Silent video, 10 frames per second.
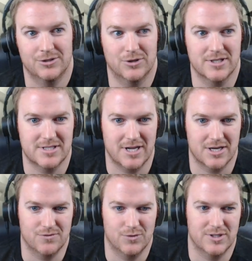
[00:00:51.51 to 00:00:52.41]
Rust
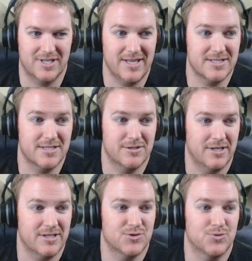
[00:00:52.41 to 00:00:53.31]
action for you. So that's
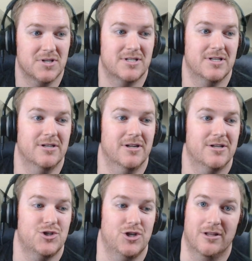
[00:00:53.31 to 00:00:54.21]
Rust in a
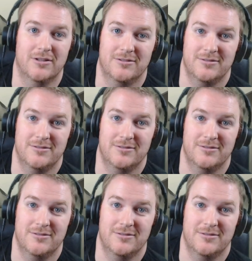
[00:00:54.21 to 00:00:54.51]
nutshell.